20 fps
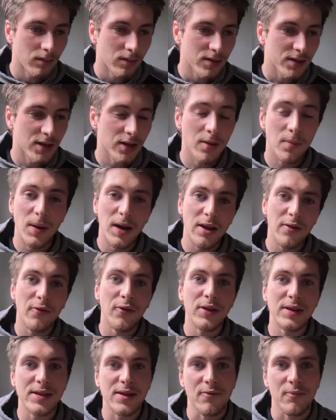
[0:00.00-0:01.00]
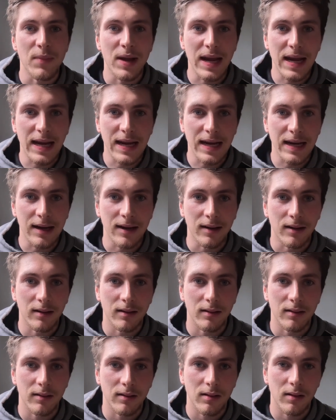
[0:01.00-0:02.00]
So the benefits of me
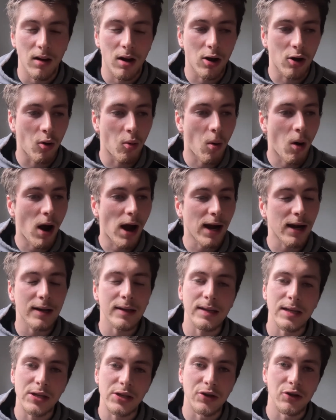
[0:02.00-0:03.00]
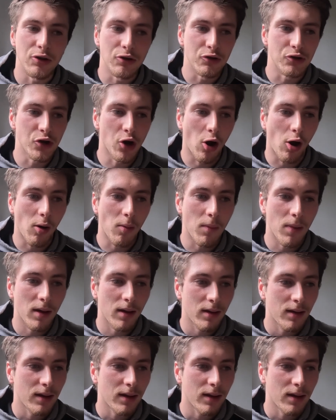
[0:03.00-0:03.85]
acquiring this new job